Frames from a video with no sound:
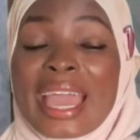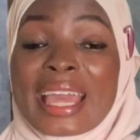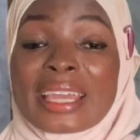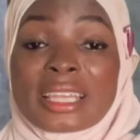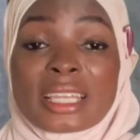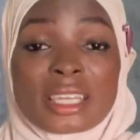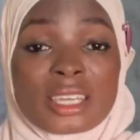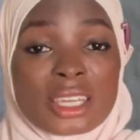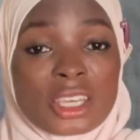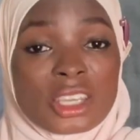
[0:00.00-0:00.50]

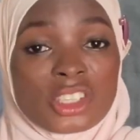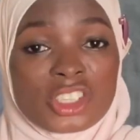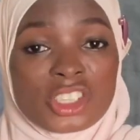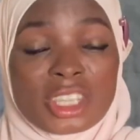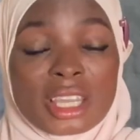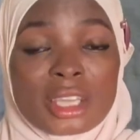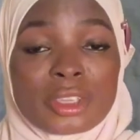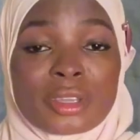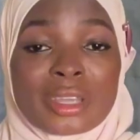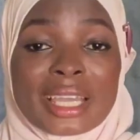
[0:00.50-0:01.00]
any niche
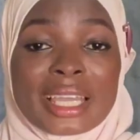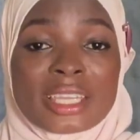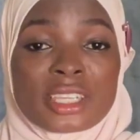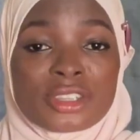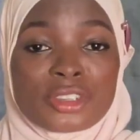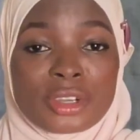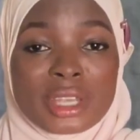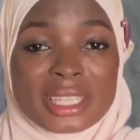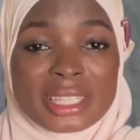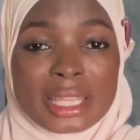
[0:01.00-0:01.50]
that you are
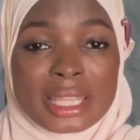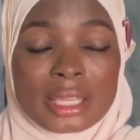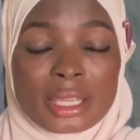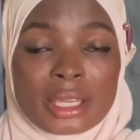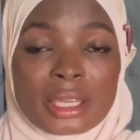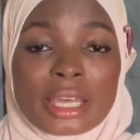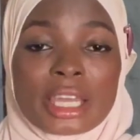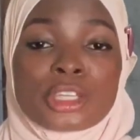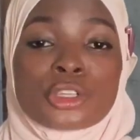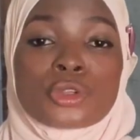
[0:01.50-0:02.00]
interested
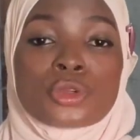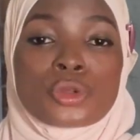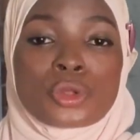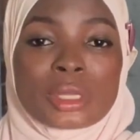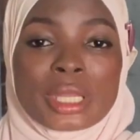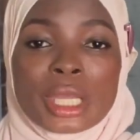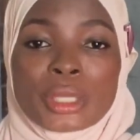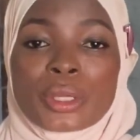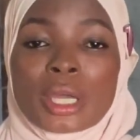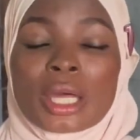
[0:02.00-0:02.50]
in, that you
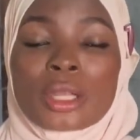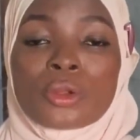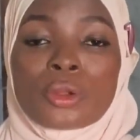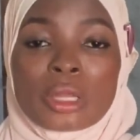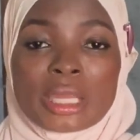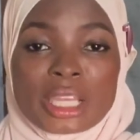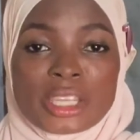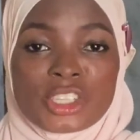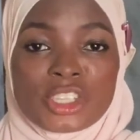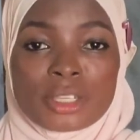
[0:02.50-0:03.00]
know that you are
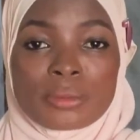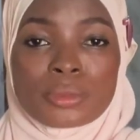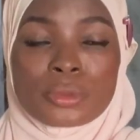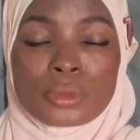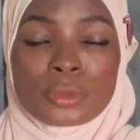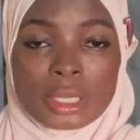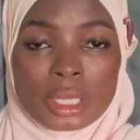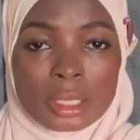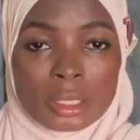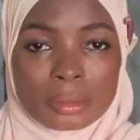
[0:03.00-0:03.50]

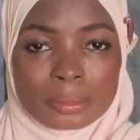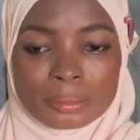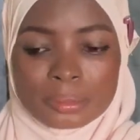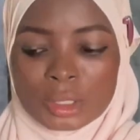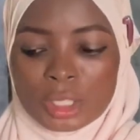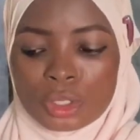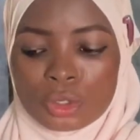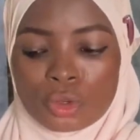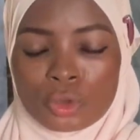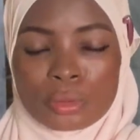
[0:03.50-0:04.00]
knowledgeable in.
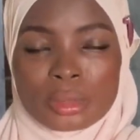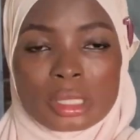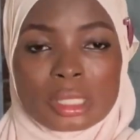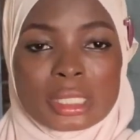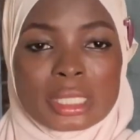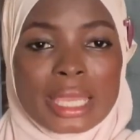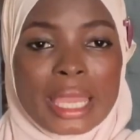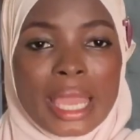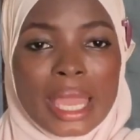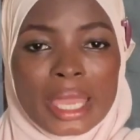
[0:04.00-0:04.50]
It could be
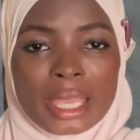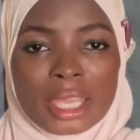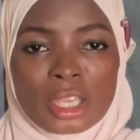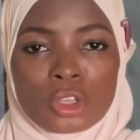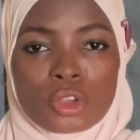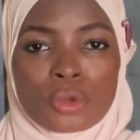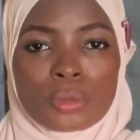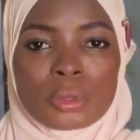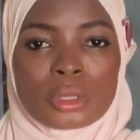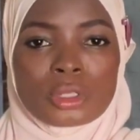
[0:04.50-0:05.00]
tech,
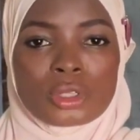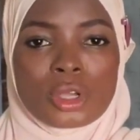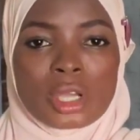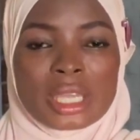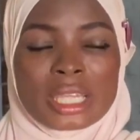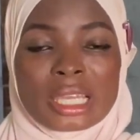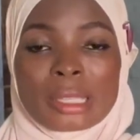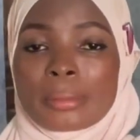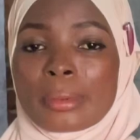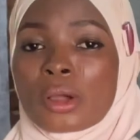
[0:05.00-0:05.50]
you could be
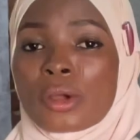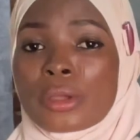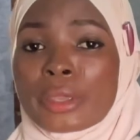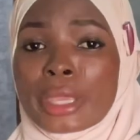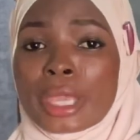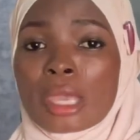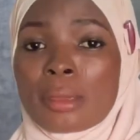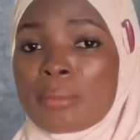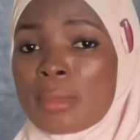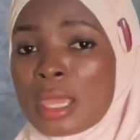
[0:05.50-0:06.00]
talking
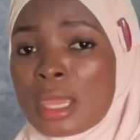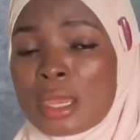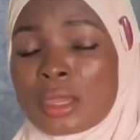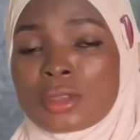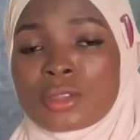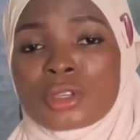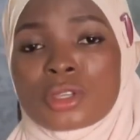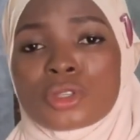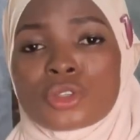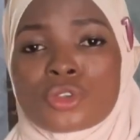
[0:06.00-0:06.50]
about
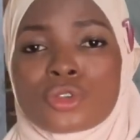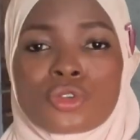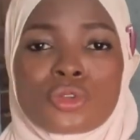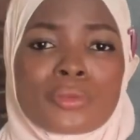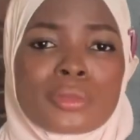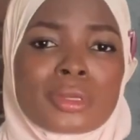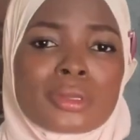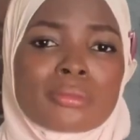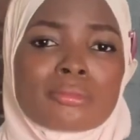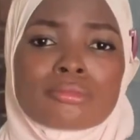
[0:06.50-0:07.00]
gaming, you
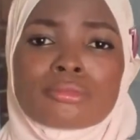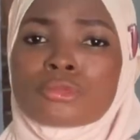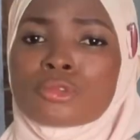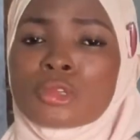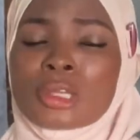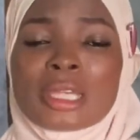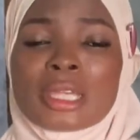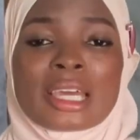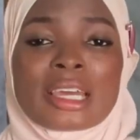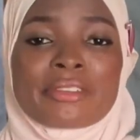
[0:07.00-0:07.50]
could be
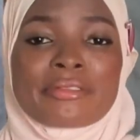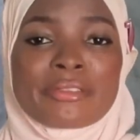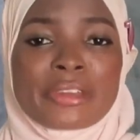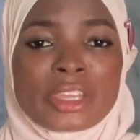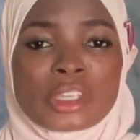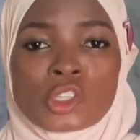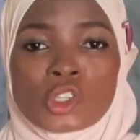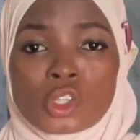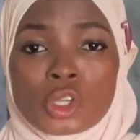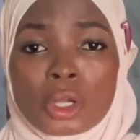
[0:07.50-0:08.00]
doing
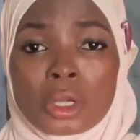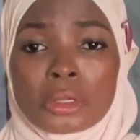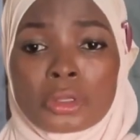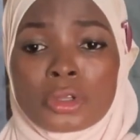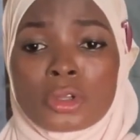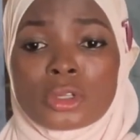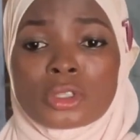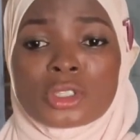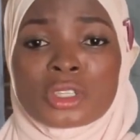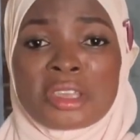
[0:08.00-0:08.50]
adventure,
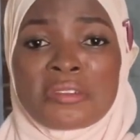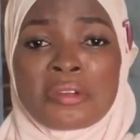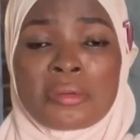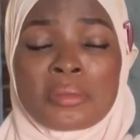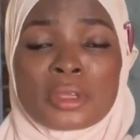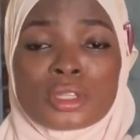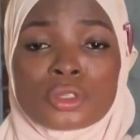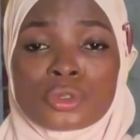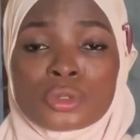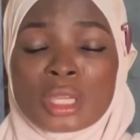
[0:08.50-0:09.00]
you could
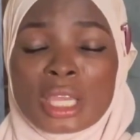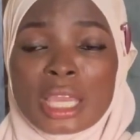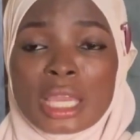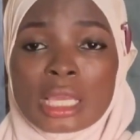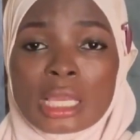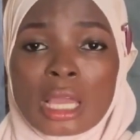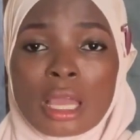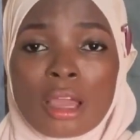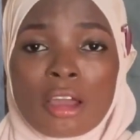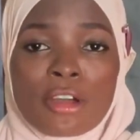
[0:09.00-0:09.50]
even be
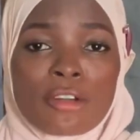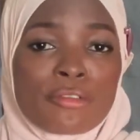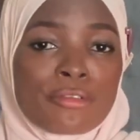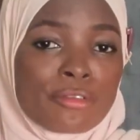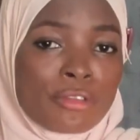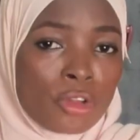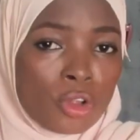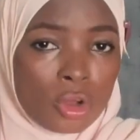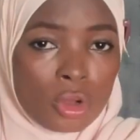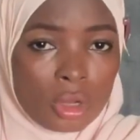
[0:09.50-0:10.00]
doing
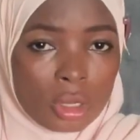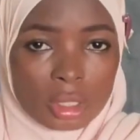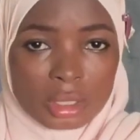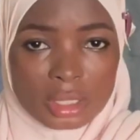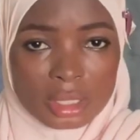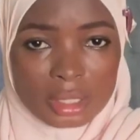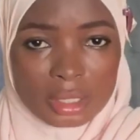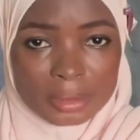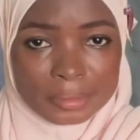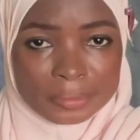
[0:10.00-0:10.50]

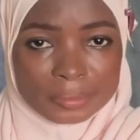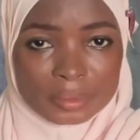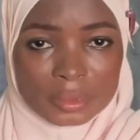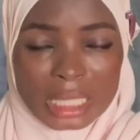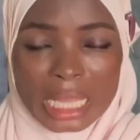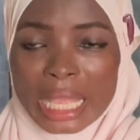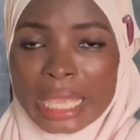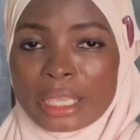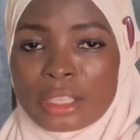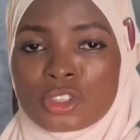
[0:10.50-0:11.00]
vlogs,
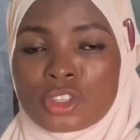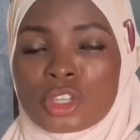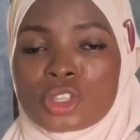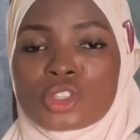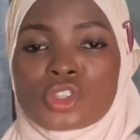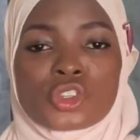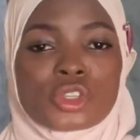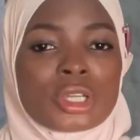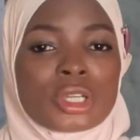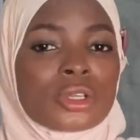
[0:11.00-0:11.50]
like
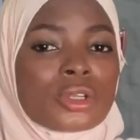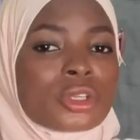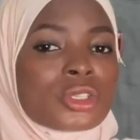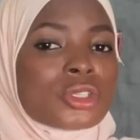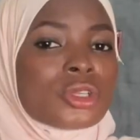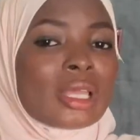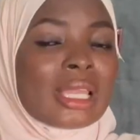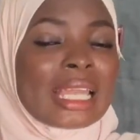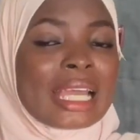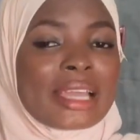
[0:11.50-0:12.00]
just showing
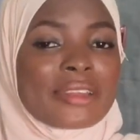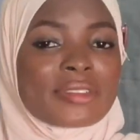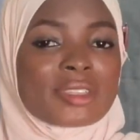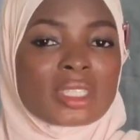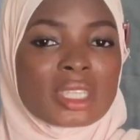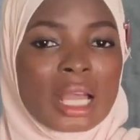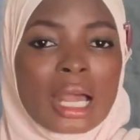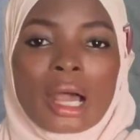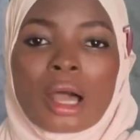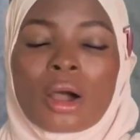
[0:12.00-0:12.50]
us your
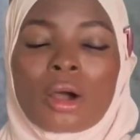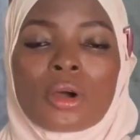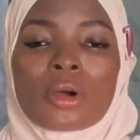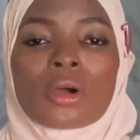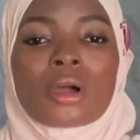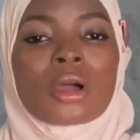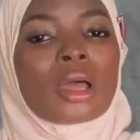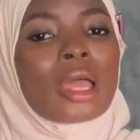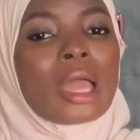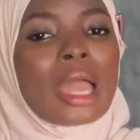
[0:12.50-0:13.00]
lifestyle,